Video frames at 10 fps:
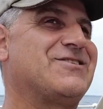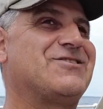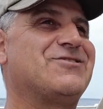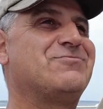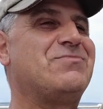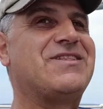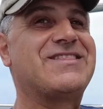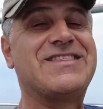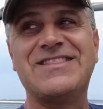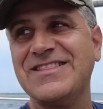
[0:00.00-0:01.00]
to meet
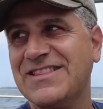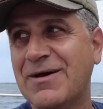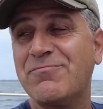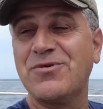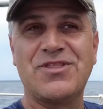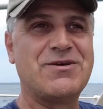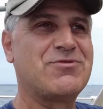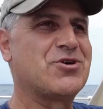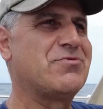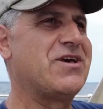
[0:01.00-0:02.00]
up with them
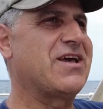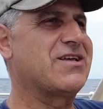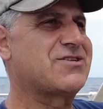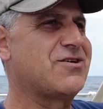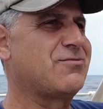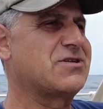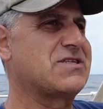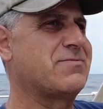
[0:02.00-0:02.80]
in Copenhagen, so it was a